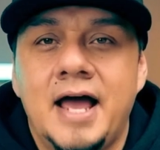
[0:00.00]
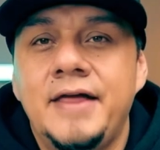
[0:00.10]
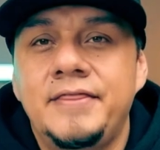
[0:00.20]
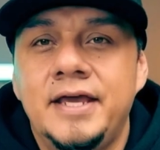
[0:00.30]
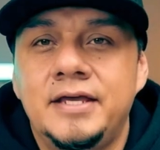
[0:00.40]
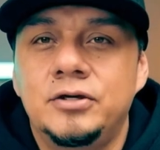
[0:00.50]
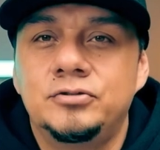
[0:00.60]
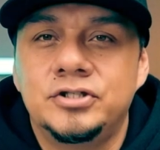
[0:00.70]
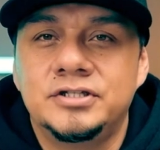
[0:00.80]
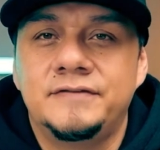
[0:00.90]
I think
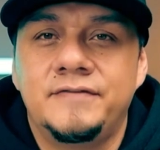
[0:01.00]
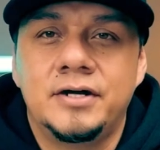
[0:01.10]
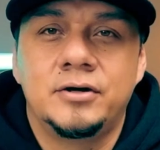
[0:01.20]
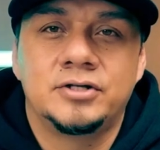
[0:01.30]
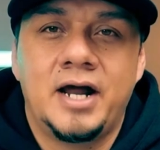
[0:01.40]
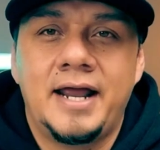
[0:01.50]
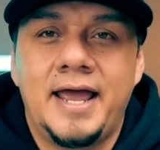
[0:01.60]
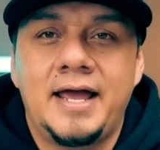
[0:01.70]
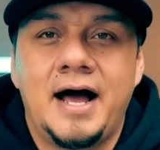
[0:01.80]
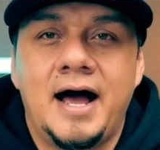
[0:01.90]

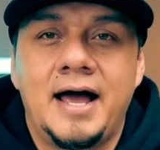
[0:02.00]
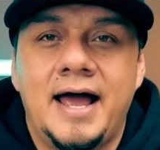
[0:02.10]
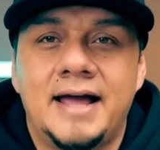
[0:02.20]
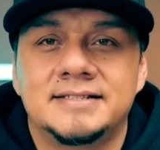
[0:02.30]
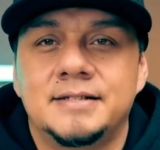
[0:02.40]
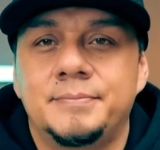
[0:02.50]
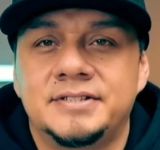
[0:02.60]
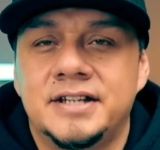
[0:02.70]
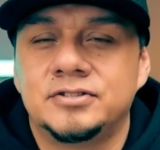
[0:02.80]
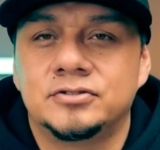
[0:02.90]
UGCvideo.ai has the
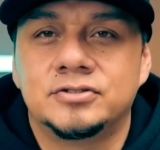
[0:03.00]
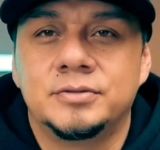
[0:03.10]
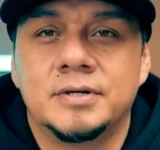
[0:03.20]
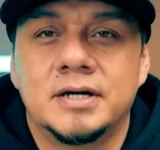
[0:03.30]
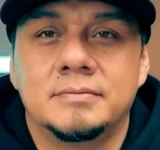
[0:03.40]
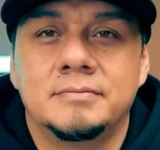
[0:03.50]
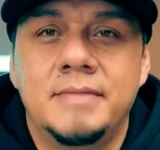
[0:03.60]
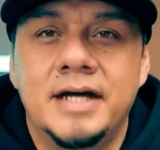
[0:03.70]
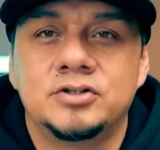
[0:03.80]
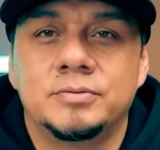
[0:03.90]
potential to become a
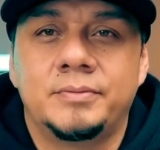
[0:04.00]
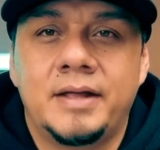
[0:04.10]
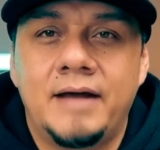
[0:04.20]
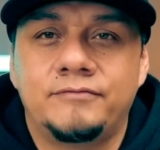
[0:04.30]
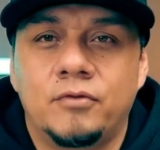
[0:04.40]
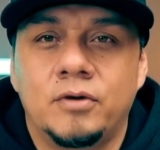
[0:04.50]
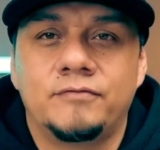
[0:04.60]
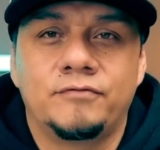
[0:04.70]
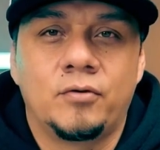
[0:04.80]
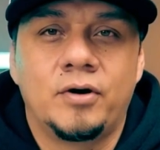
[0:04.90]
major platform
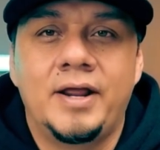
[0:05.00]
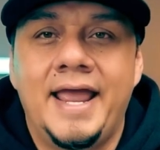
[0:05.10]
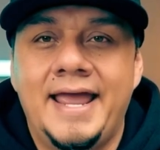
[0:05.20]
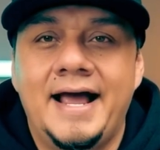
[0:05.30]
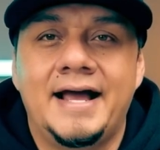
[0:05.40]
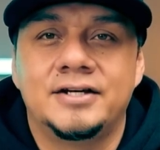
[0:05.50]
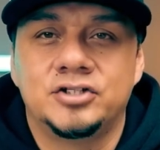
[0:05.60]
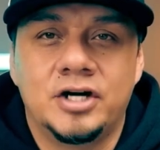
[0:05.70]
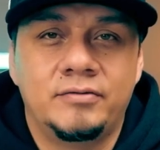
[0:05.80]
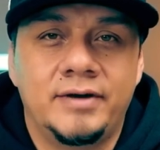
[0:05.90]
for
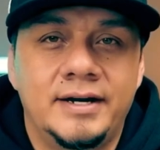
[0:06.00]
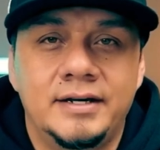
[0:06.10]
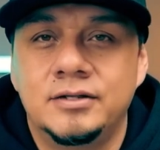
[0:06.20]
AI-generated